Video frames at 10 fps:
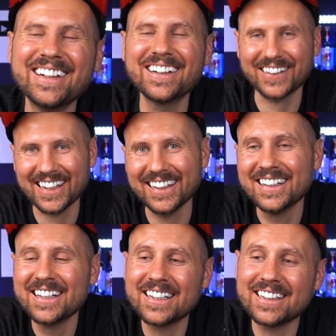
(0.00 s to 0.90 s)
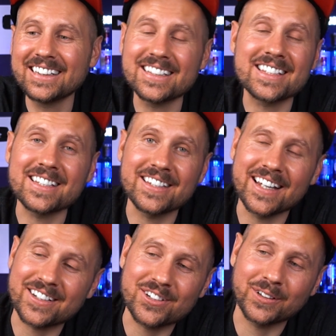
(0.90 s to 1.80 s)
Okay, this is the
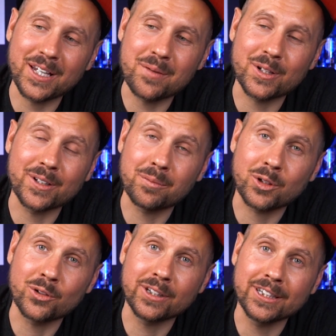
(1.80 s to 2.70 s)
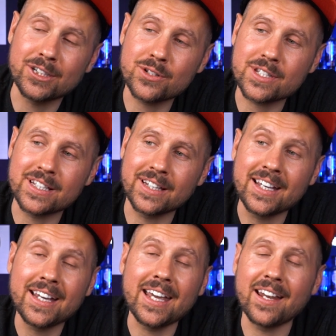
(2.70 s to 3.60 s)
actual camera that I'm currently using,
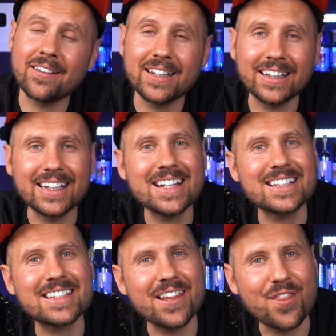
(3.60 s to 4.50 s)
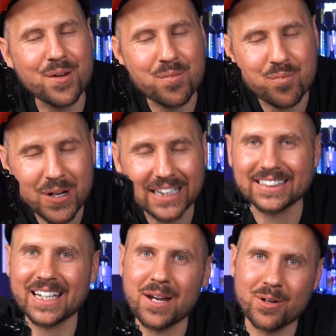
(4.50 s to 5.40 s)
and I think it's the
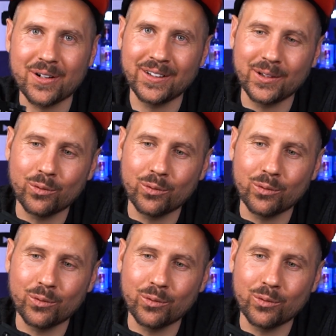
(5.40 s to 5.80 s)
best camera in the